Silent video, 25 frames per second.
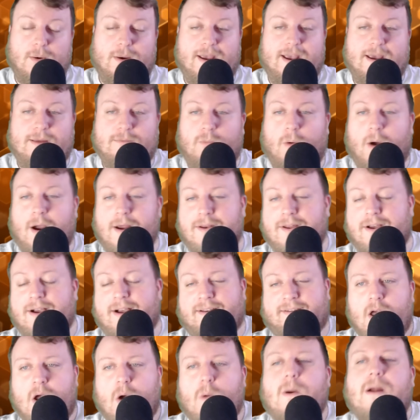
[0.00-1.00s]
ahead, why
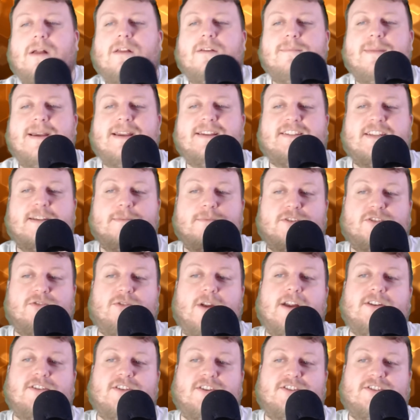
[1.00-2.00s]
not? While it may seem
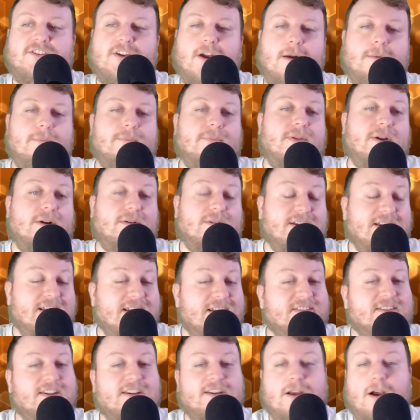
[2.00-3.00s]
strange to some, there
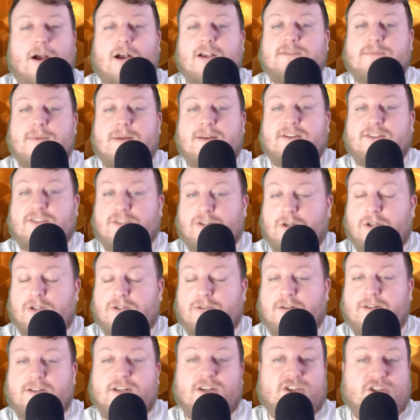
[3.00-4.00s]
is a cosmetic
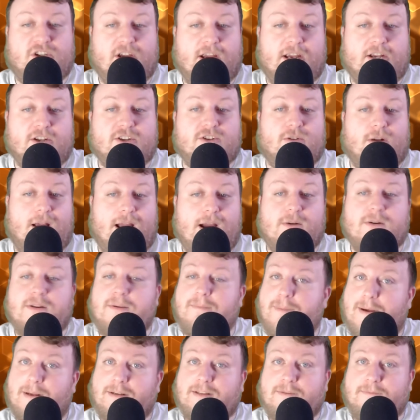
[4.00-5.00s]
surgery to change your outie
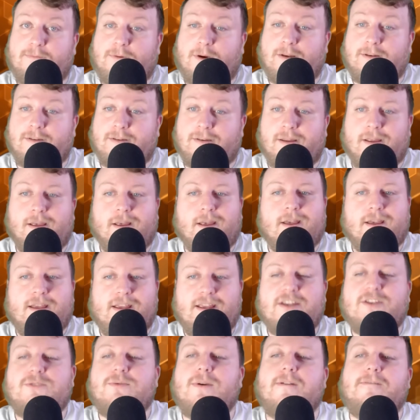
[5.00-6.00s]
belly button
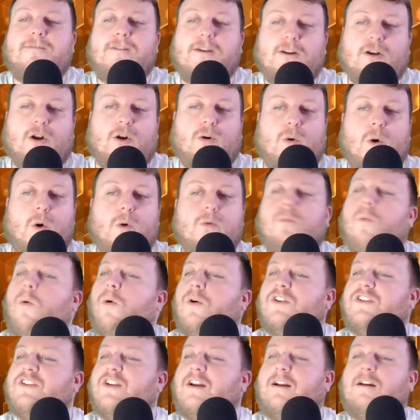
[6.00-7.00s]
into a finger quote more
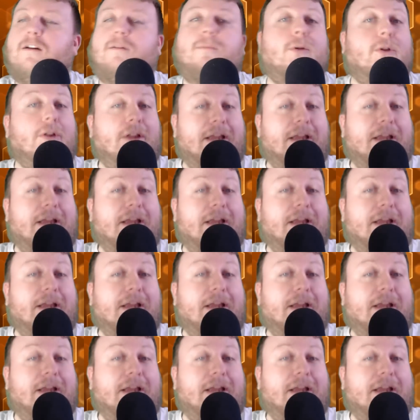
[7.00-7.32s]
desirable